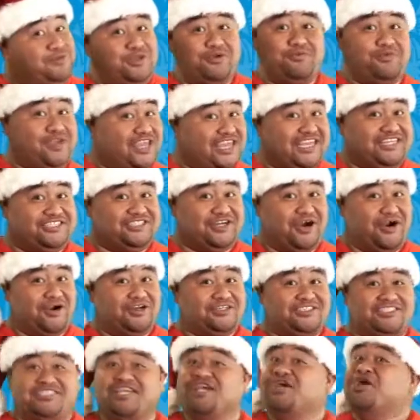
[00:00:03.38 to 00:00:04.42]
you
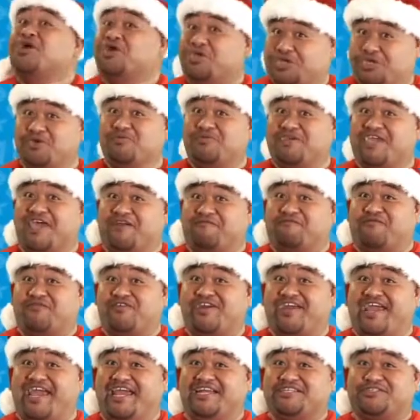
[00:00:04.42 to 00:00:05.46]
e-charge, you get free
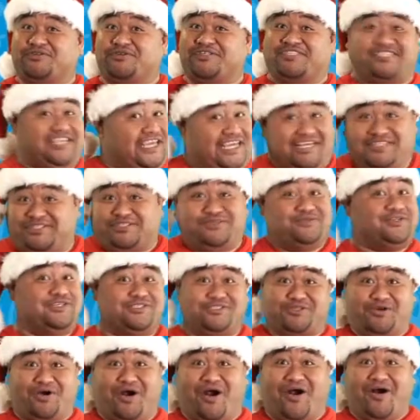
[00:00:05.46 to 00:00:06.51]
entries into the
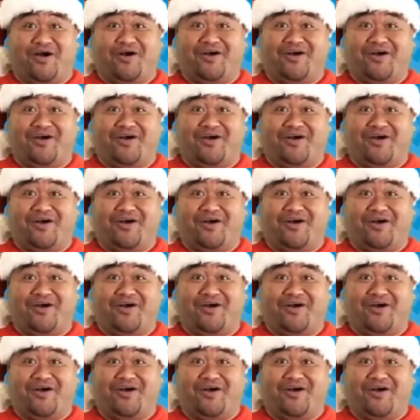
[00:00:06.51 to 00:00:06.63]
draw.